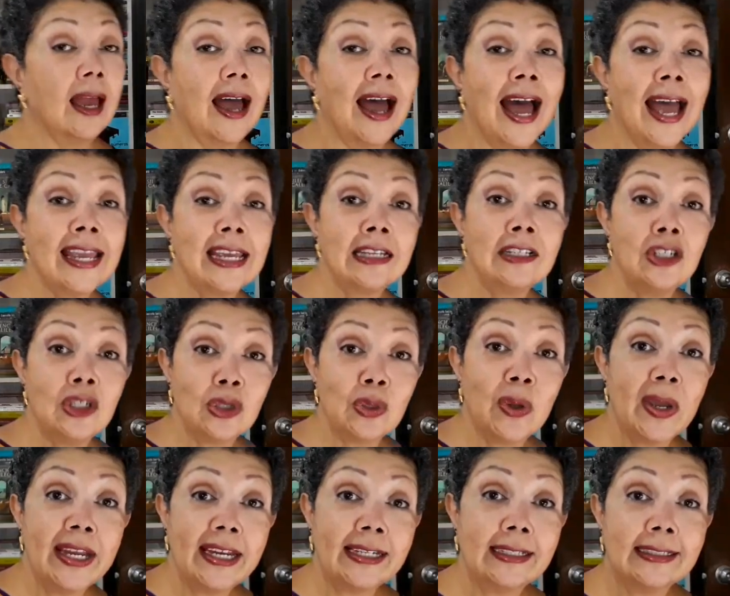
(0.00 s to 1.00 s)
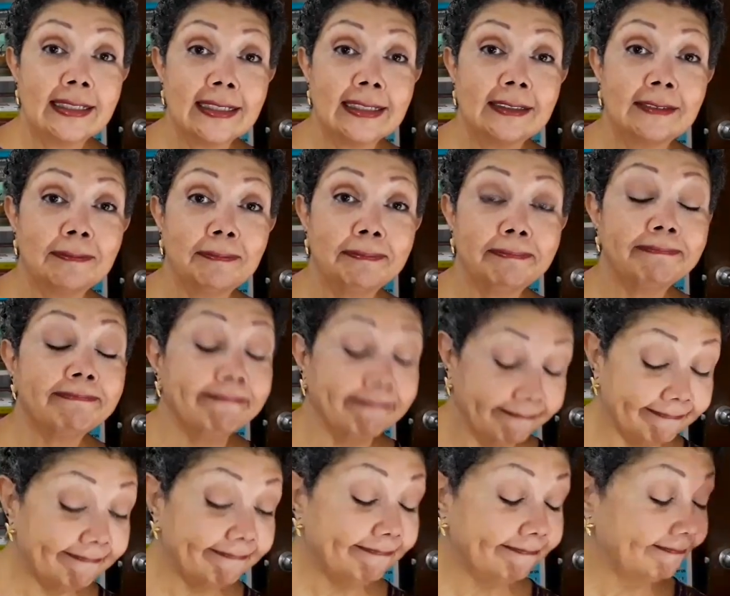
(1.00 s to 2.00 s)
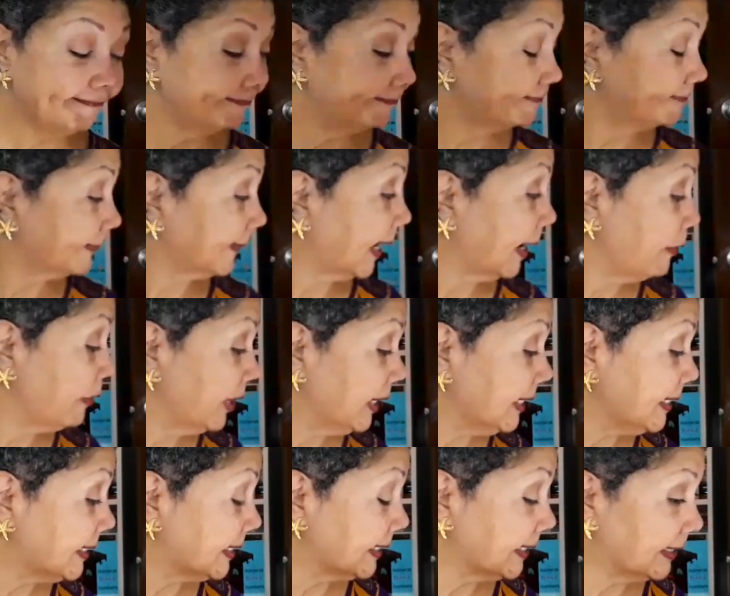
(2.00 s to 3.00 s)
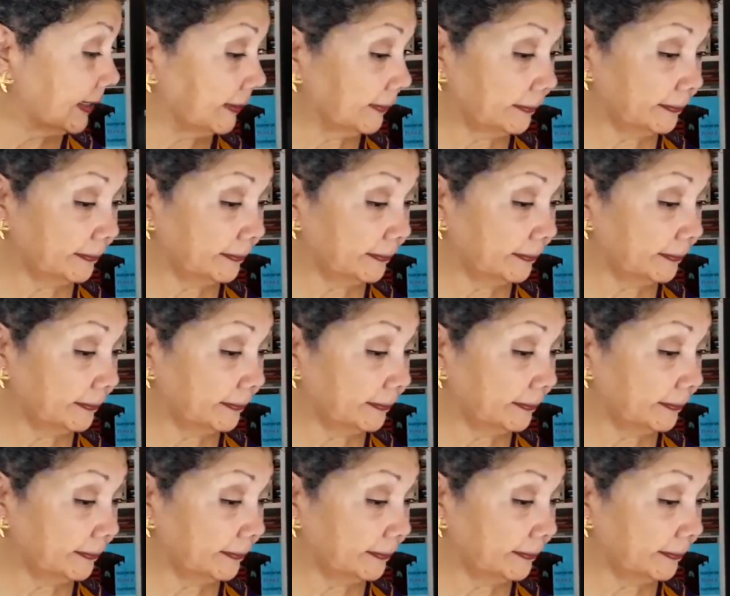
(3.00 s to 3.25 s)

I enjoyed it. I really did.